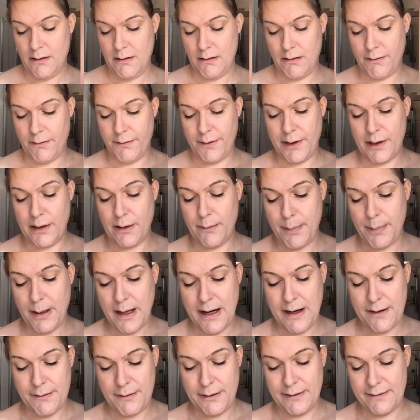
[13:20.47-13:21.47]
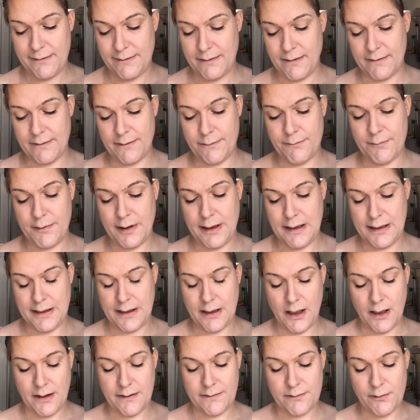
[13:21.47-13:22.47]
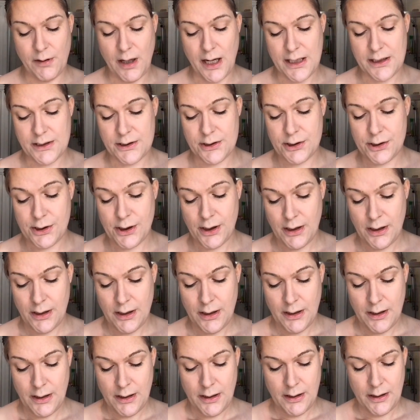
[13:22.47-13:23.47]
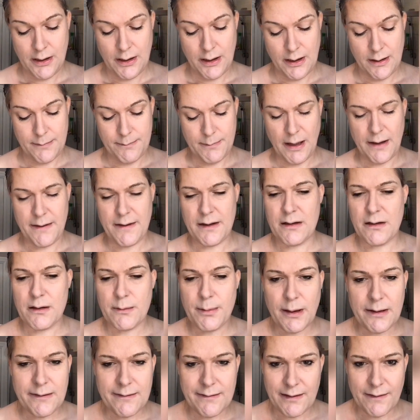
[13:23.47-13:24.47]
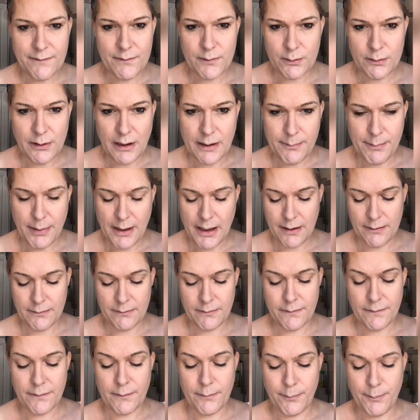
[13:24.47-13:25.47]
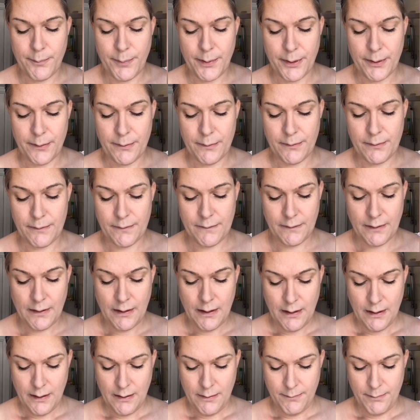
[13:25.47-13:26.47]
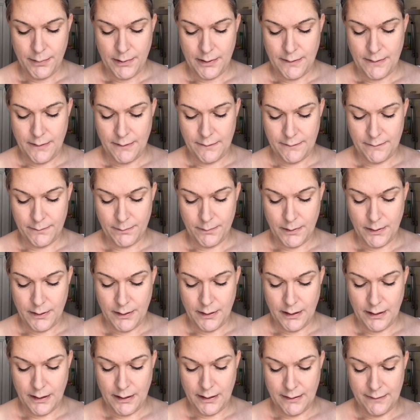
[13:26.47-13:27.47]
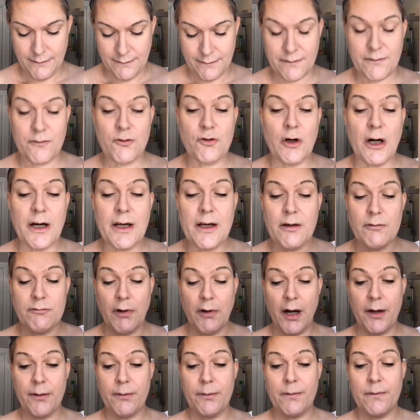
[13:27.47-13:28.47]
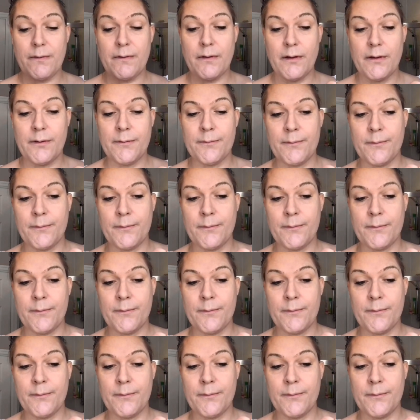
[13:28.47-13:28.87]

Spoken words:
L'Oreal Paris does a really nice range. I think they're about £7 or £8 from Boots, but this one is Striker Rose.